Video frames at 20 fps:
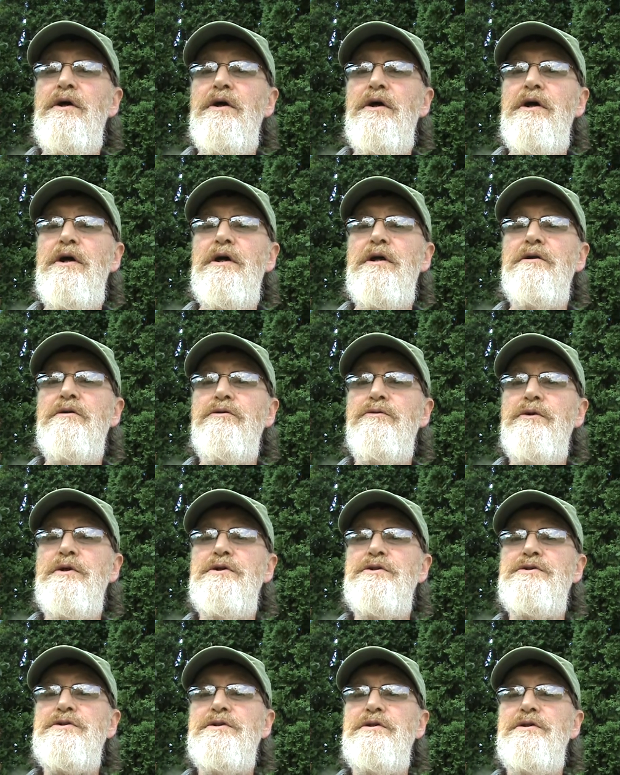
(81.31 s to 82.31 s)

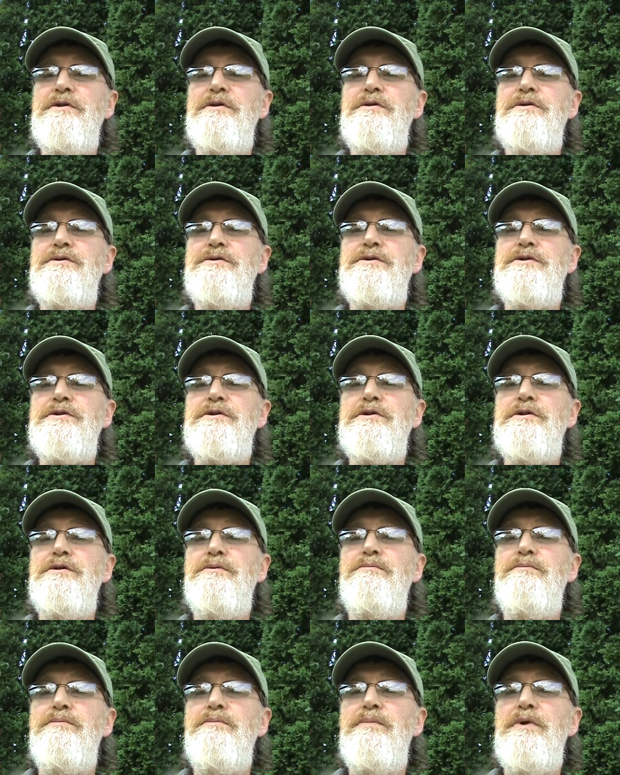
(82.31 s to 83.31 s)
increases
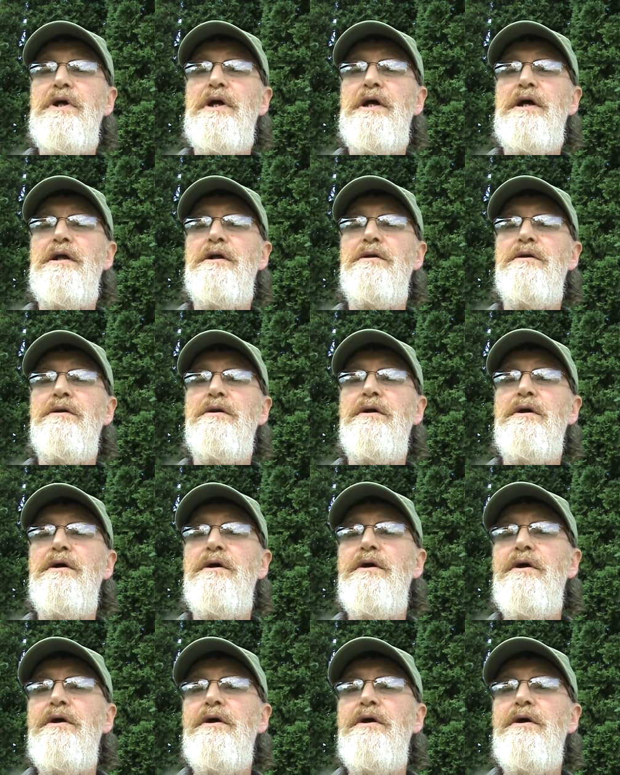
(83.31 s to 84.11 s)
in